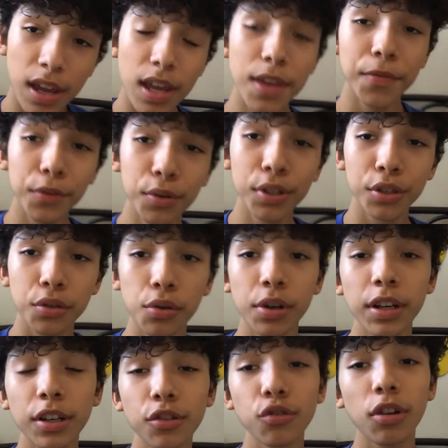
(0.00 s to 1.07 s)
If you
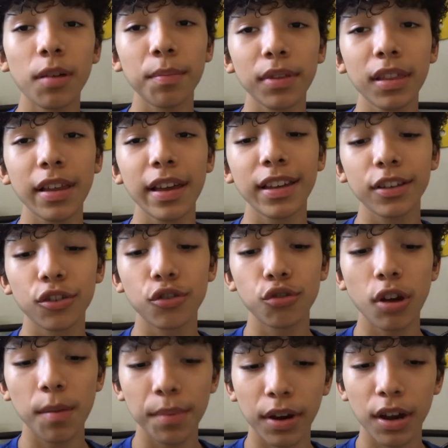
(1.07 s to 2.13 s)
enjoyed, drop a like,
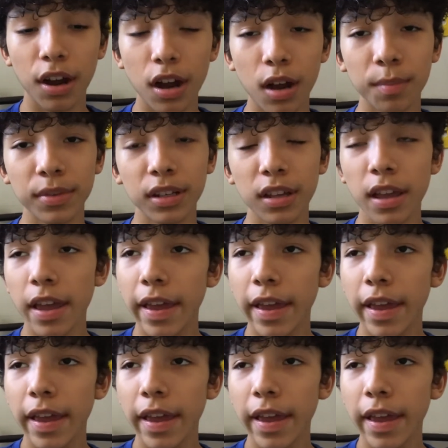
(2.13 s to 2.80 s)
drop a comment,